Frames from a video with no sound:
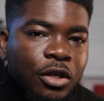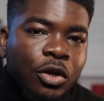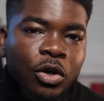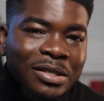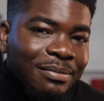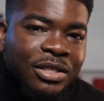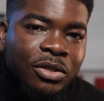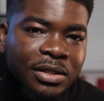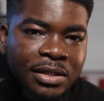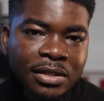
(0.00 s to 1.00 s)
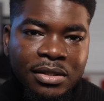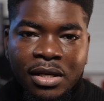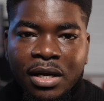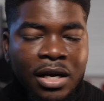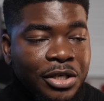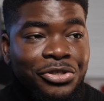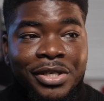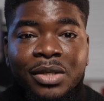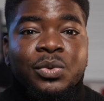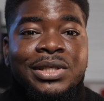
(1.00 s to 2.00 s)
the lot method, since
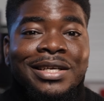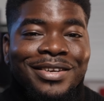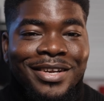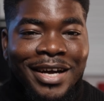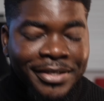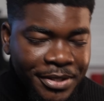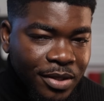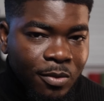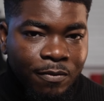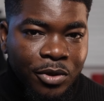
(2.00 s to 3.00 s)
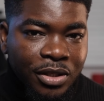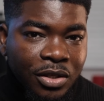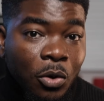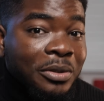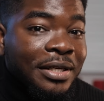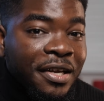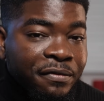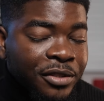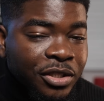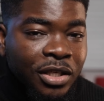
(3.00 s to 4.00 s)
trading with a larger sum of money on
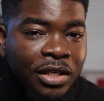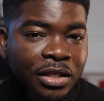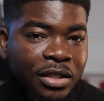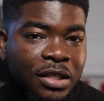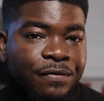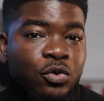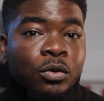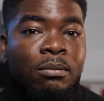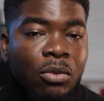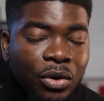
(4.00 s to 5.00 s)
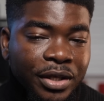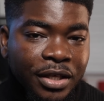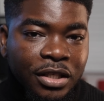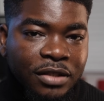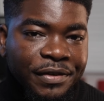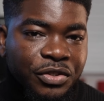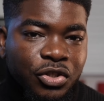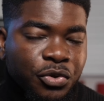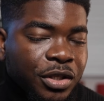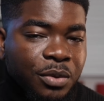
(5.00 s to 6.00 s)
leverage gives you more gains versus
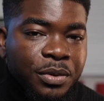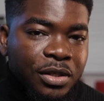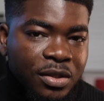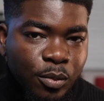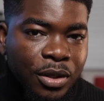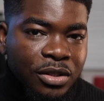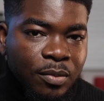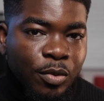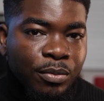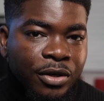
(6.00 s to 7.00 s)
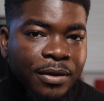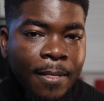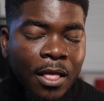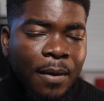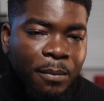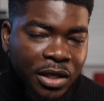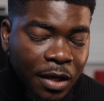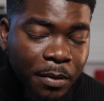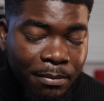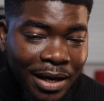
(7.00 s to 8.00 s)
trading with a smaller sum of money. But
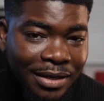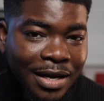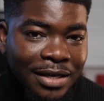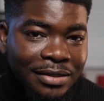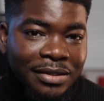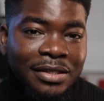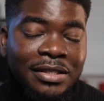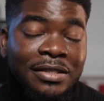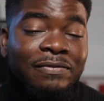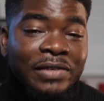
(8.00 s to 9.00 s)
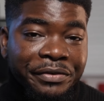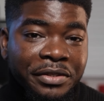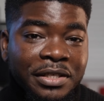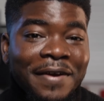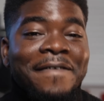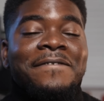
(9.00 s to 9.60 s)
keep in mind, guys, it is very